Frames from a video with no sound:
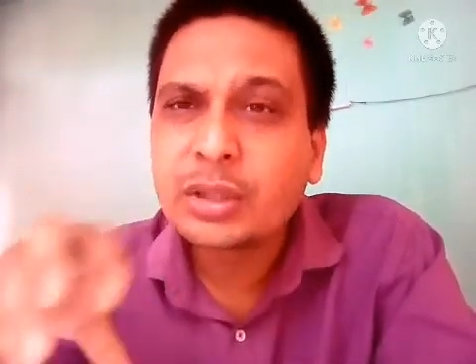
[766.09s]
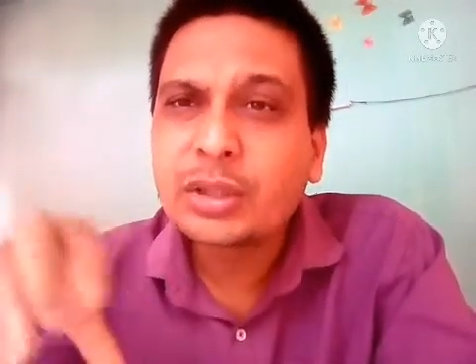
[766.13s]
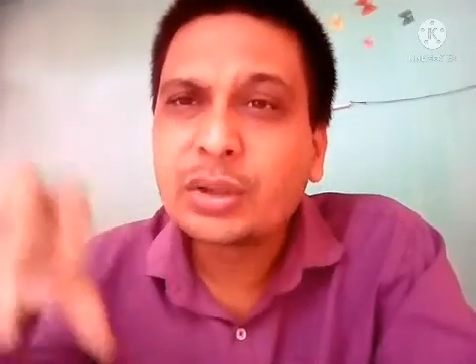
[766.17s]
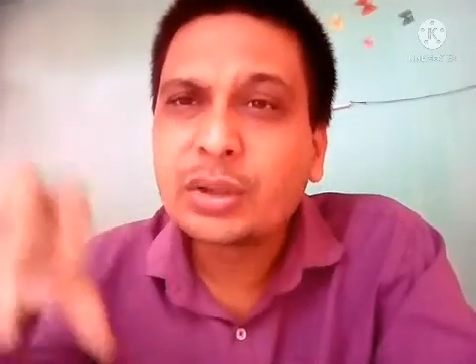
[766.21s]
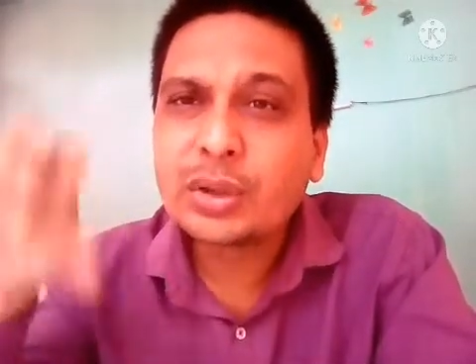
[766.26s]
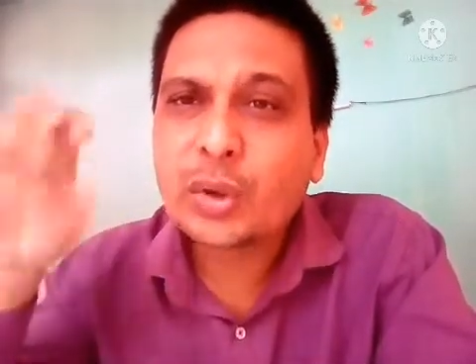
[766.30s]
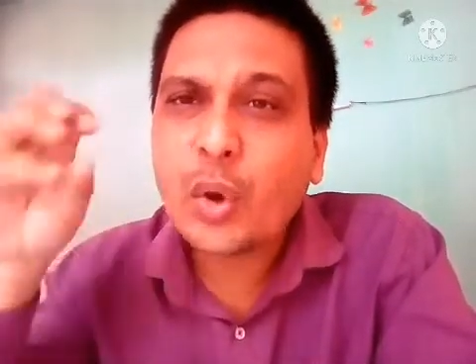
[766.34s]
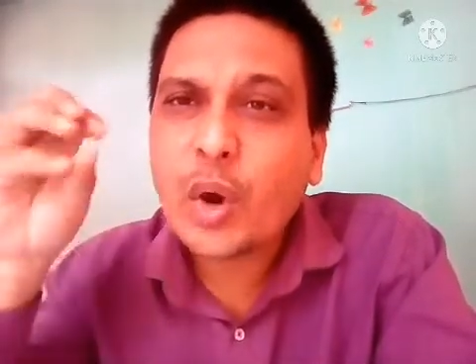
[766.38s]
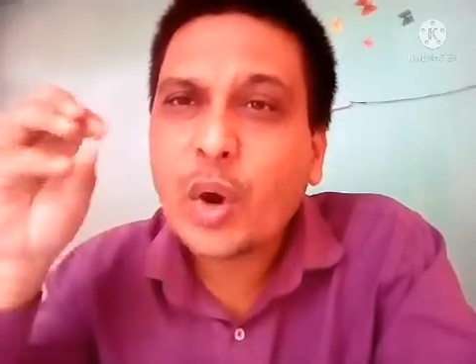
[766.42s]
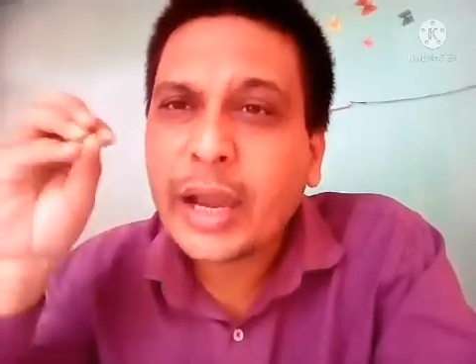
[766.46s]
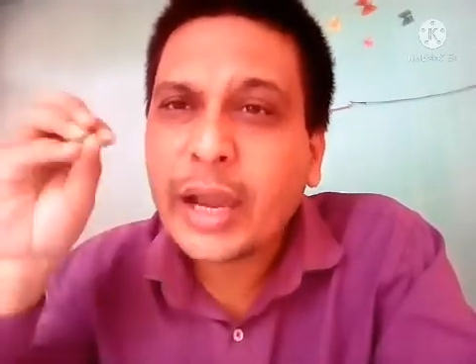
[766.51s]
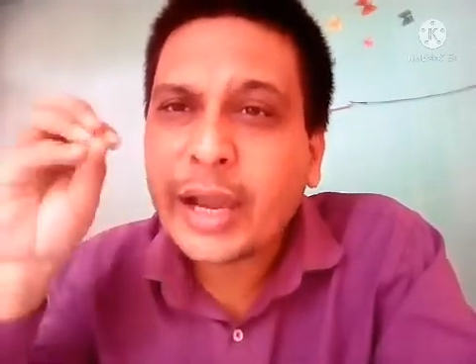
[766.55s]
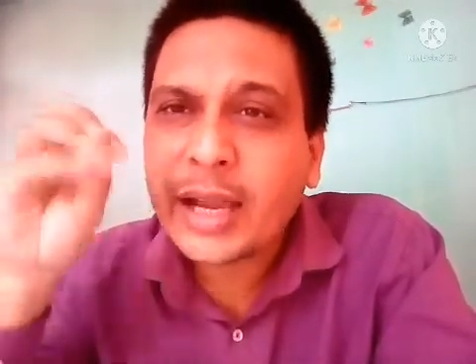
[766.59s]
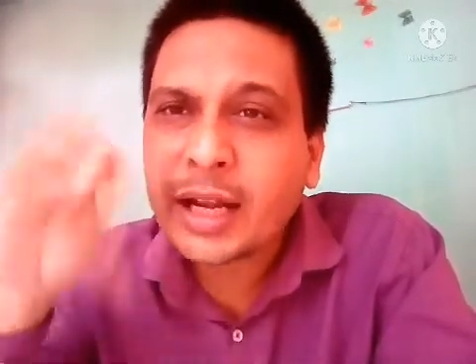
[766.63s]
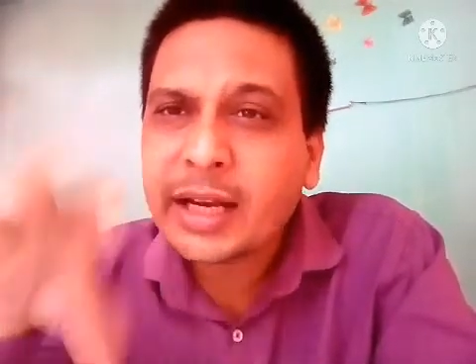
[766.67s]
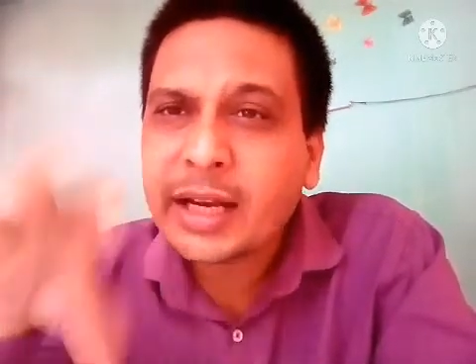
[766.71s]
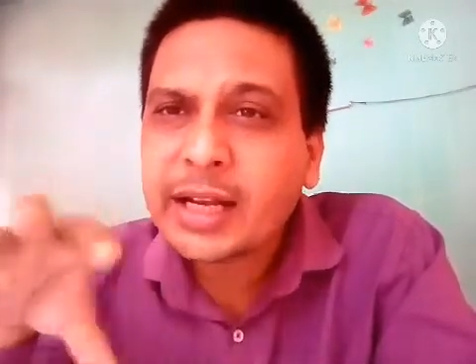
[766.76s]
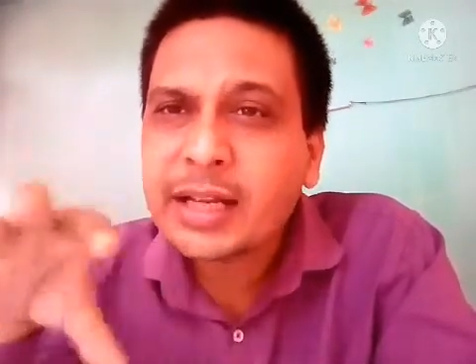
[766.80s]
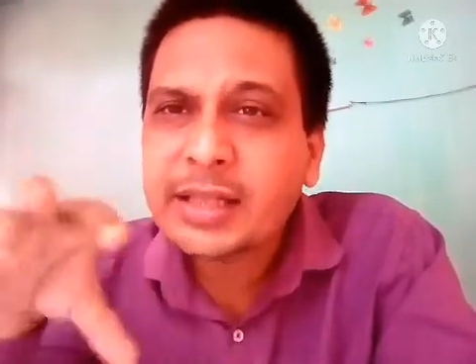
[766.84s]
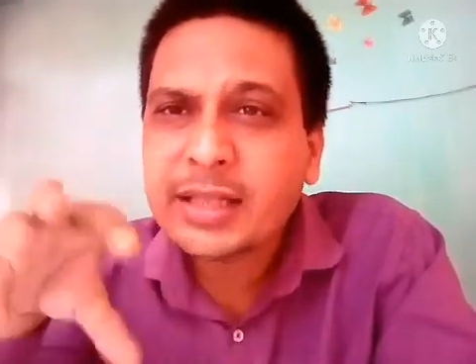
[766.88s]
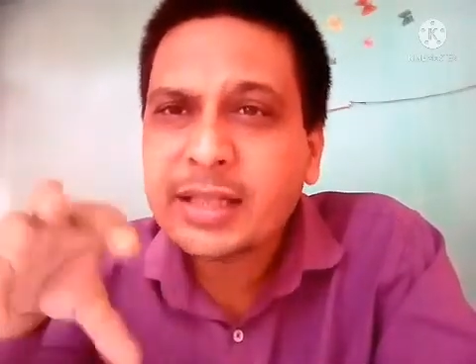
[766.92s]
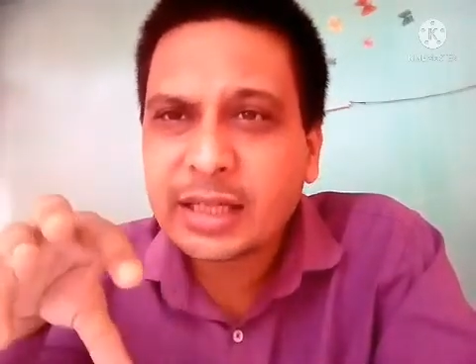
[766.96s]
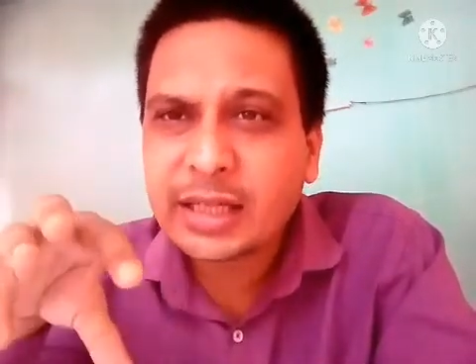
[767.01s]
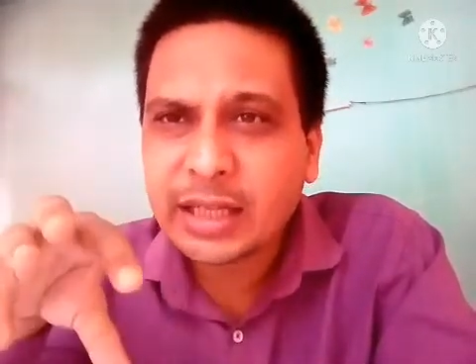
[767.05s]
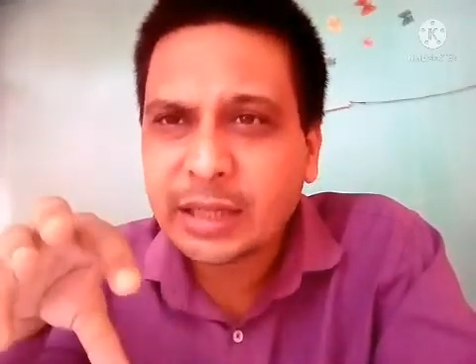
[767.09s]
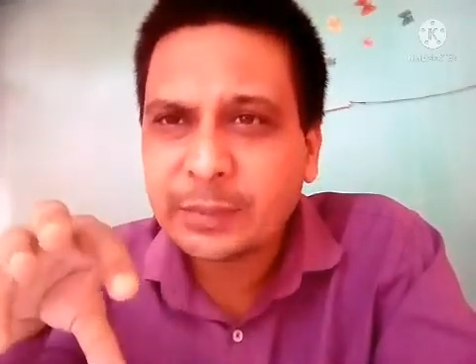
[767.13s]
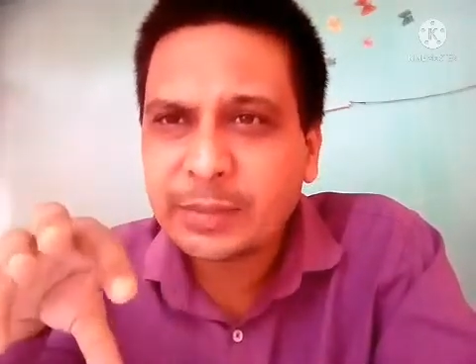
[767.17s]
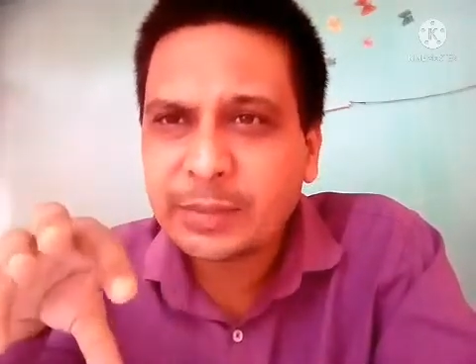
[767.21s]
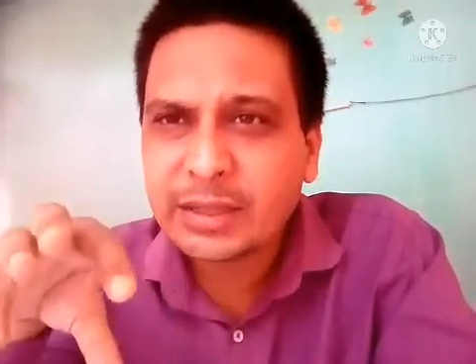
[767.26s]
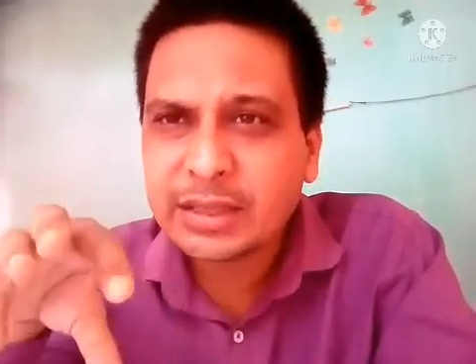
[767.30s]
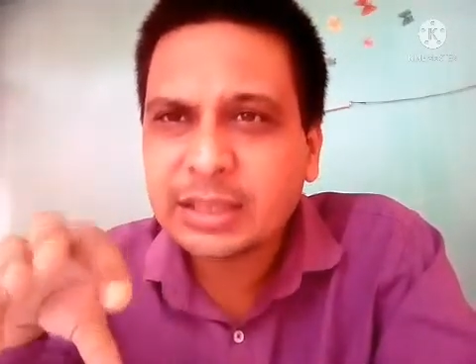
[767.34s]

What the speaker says: no agriculture can be